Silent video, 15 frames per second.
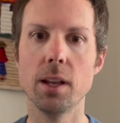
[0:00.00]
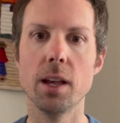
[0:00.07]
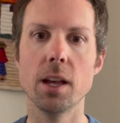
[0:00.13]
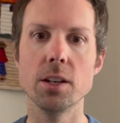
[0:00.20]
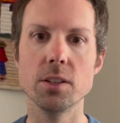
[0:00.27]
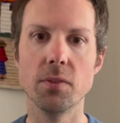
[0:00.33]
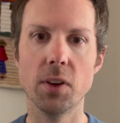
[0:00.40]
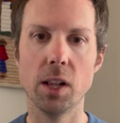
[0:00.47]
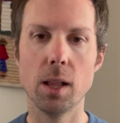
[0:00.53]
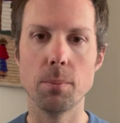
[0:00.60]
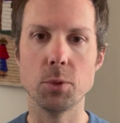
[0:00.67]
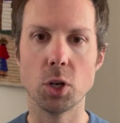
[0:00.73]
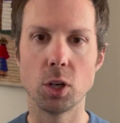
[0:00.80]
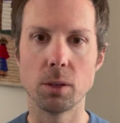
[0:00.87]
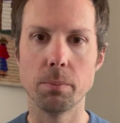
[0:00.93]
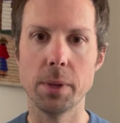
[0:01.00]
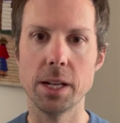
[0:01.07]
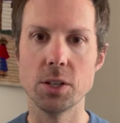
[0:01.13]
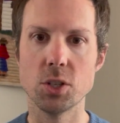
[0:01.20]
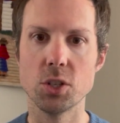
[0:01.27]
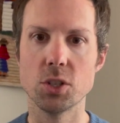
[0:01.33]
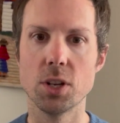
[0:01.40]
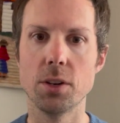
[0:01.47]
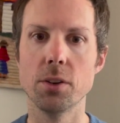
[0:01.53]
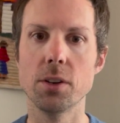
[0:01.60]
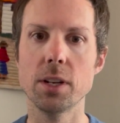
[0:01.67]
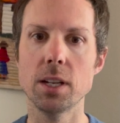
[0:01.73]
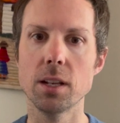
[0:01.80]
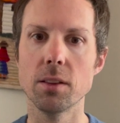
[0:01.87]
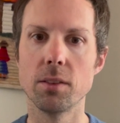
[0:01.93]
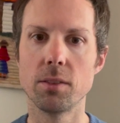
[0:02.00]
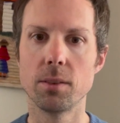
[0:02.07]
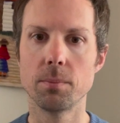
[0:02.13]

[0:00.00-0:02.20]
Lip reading: and develop dark bases underneath.